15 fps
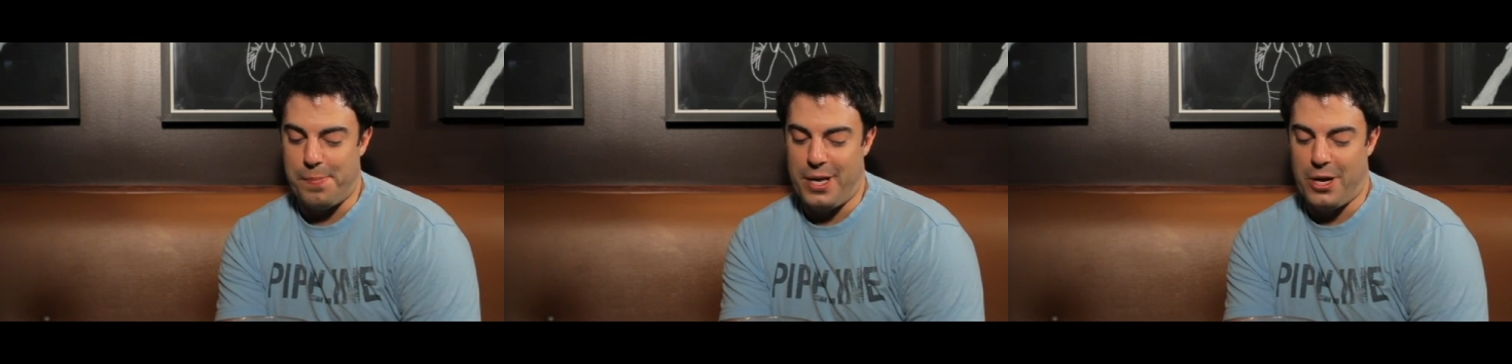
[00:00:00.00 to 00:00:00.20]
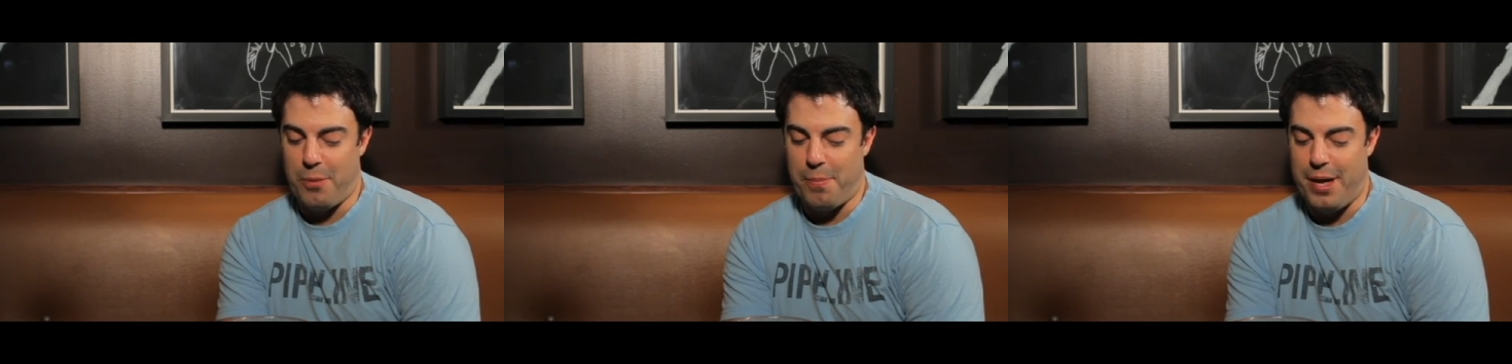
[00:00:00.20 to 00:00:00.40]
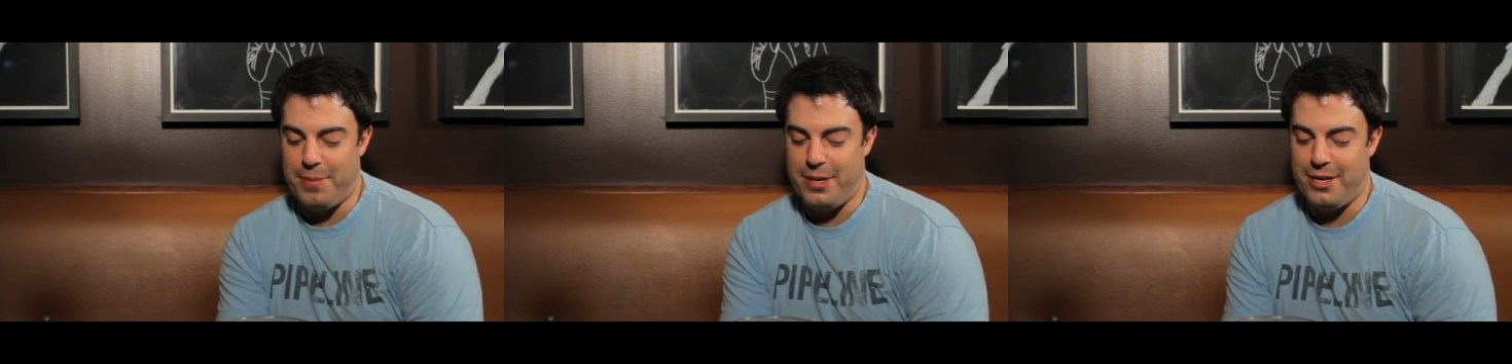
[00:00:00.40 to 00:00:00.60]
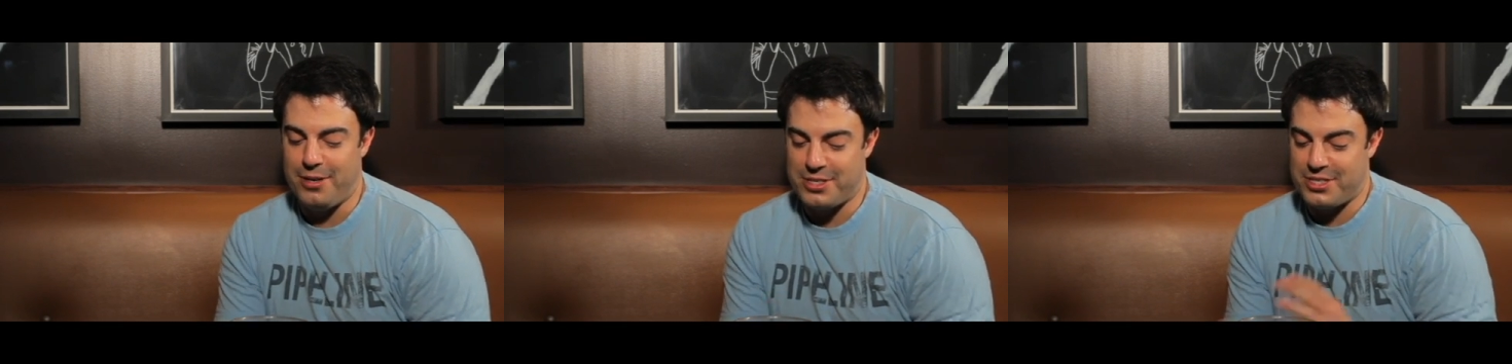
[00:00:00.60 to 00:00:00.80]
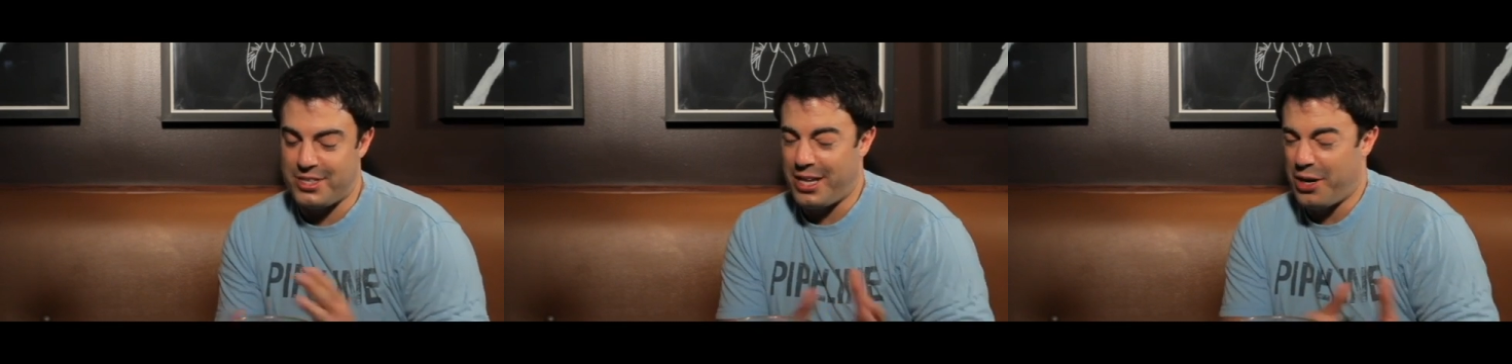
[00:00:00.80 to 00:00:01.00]
you know, maybe
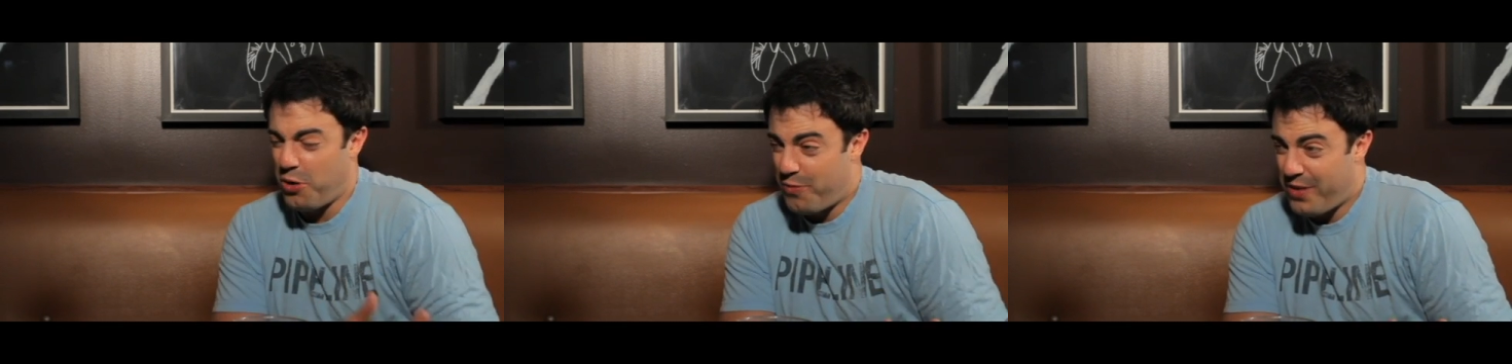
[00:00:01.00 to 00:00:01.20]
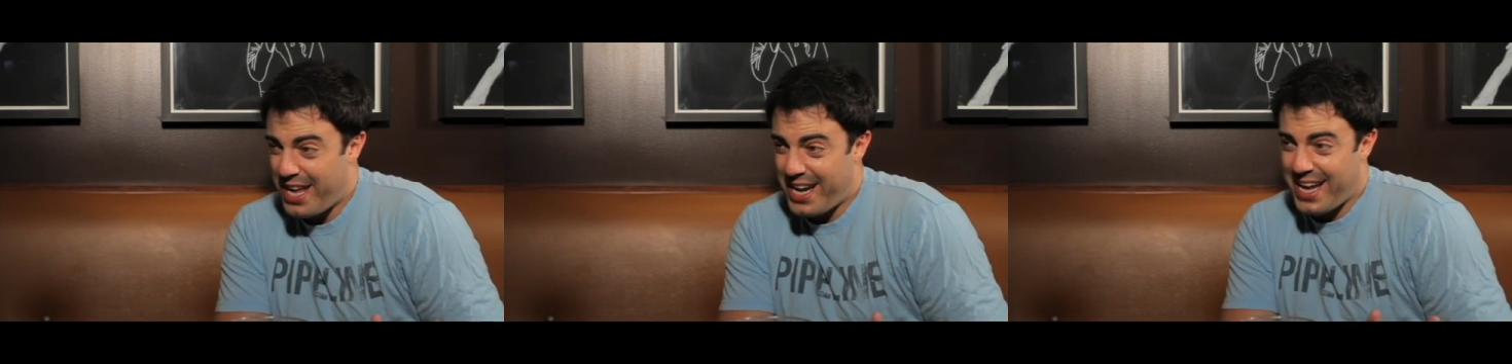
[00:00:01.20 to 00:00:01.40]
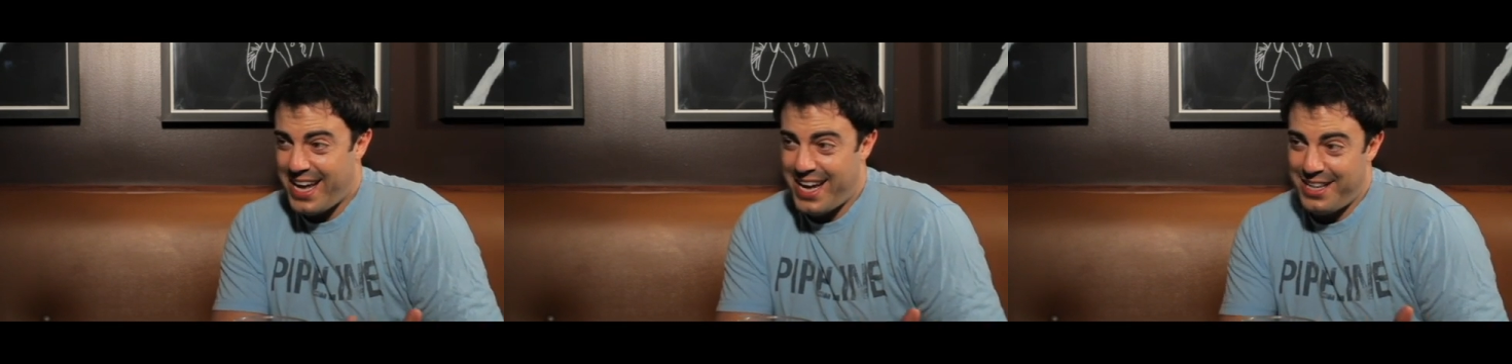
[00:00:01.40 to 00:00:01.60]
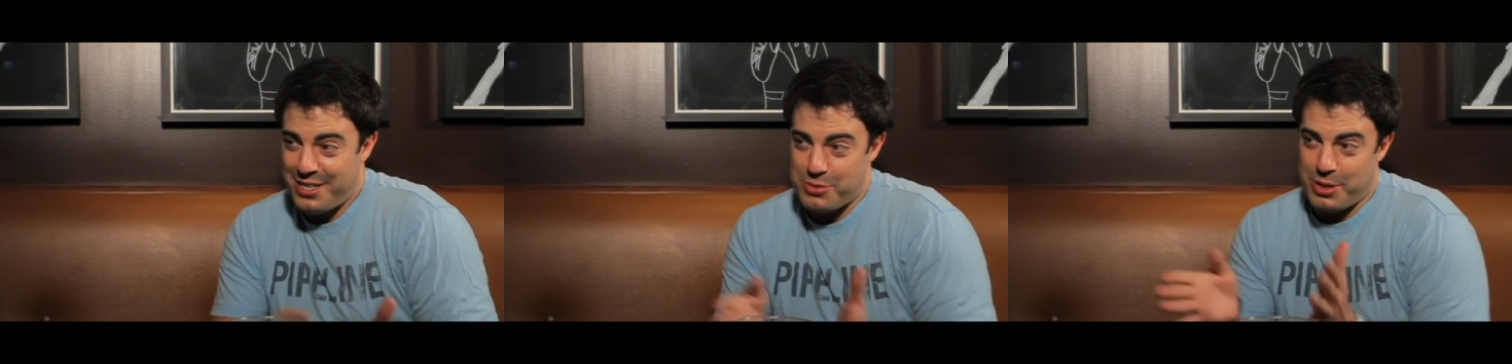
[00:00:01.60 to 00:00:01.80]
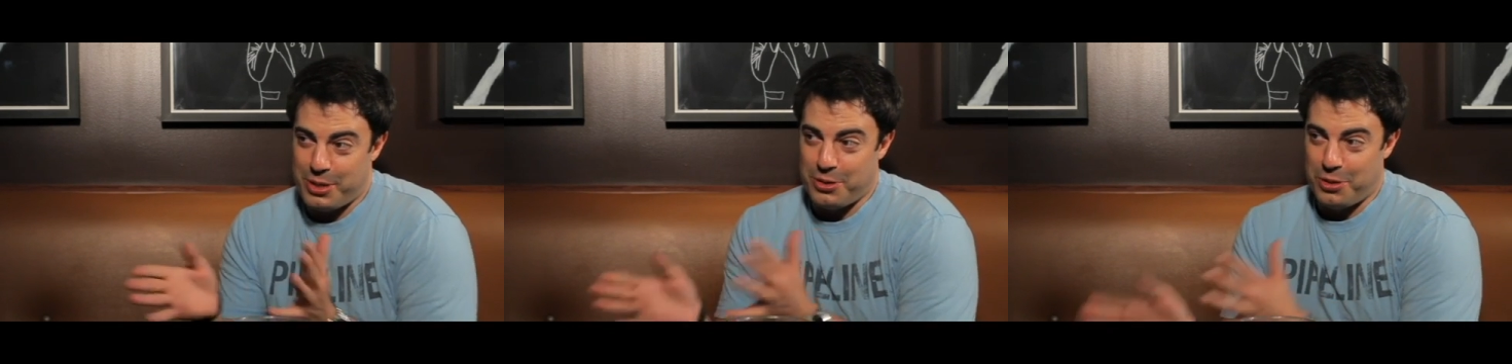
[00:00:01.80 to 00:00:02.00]
you're still not over that guy,
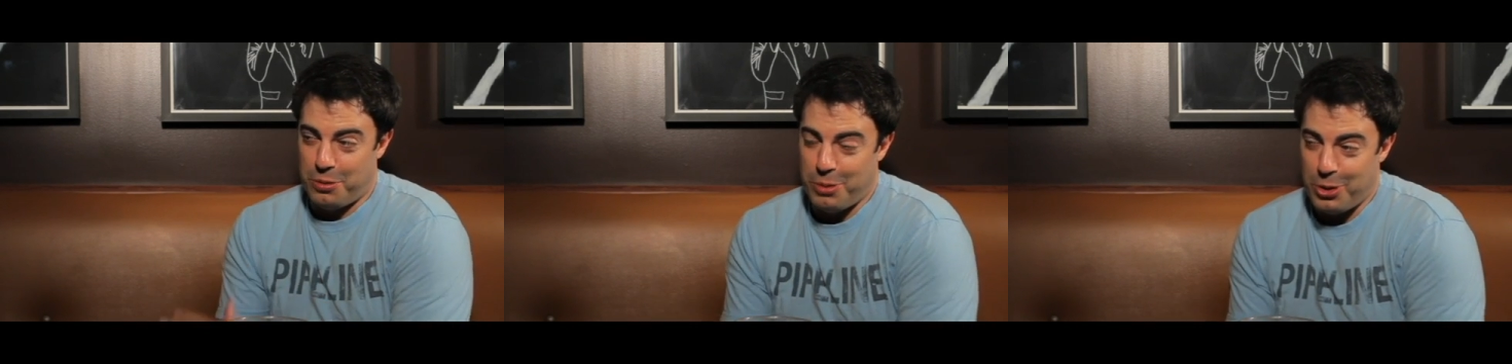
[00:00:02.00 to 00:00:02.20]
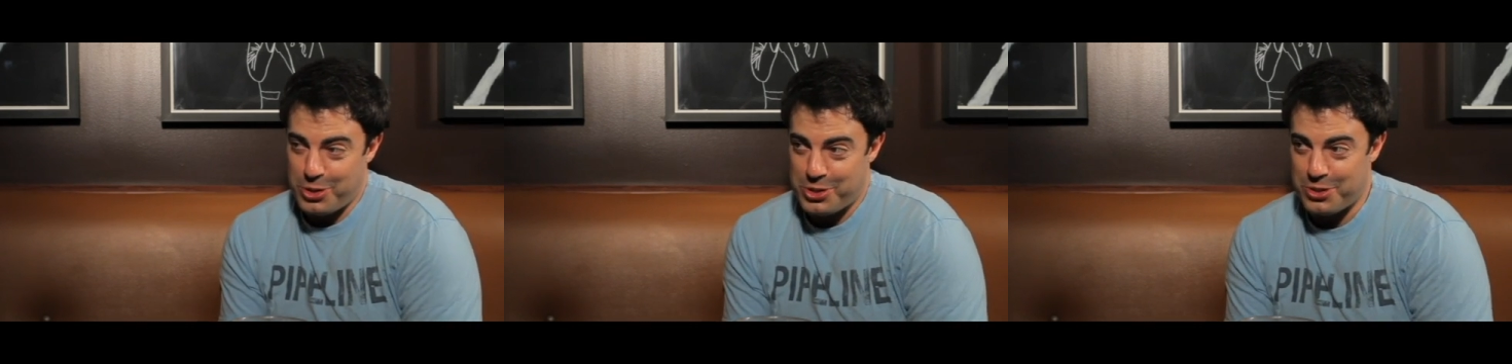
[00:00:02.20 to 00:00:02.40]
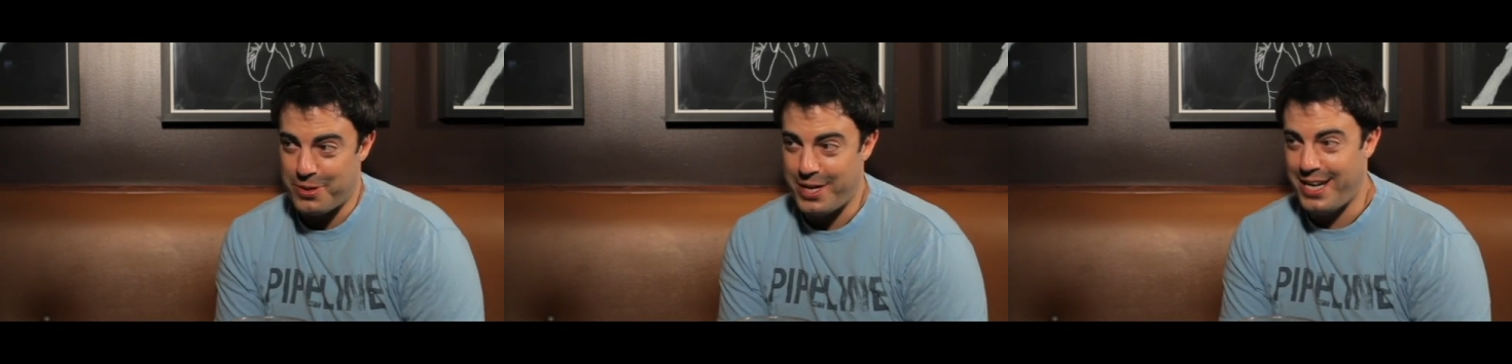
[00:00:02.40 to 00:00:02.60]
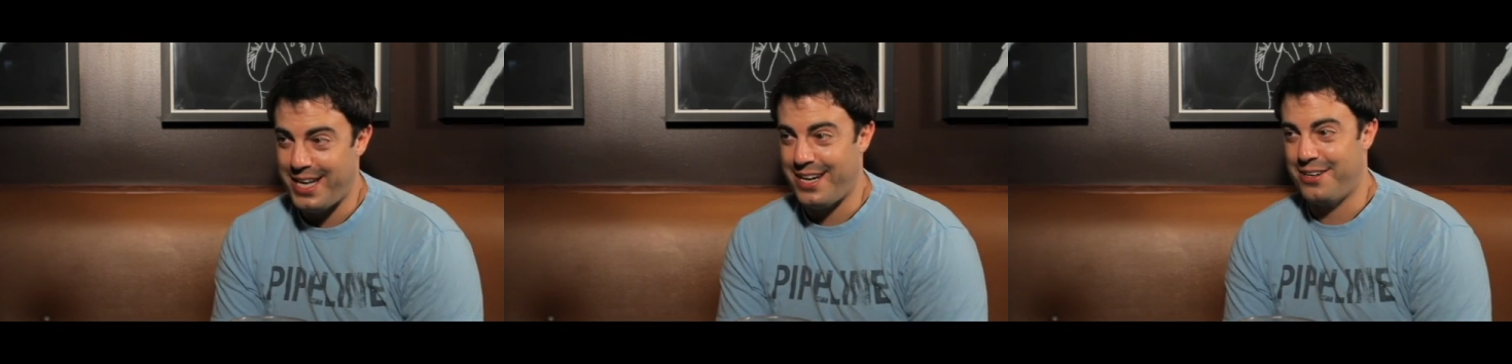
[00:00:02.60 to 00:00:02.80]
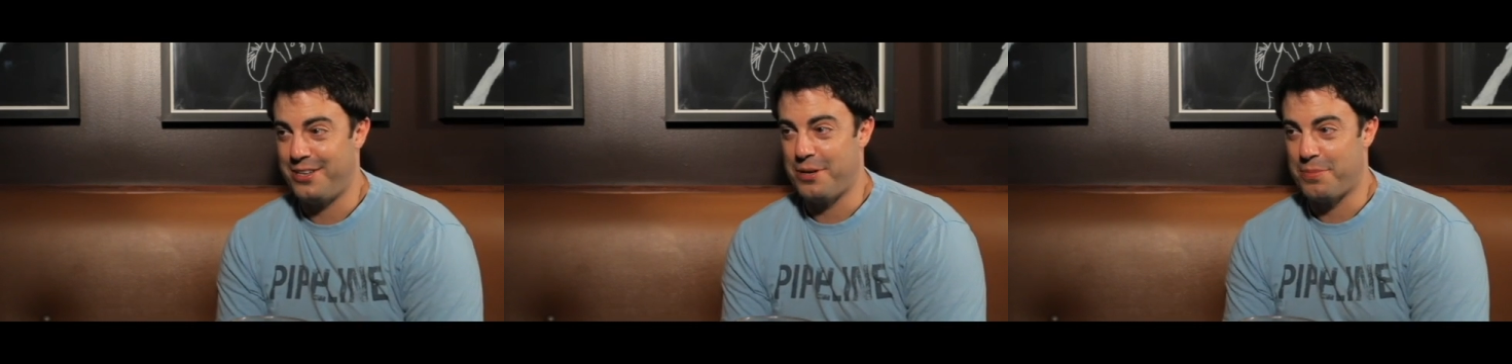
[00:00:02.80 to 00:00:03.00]
that's why you're a little emotional right now,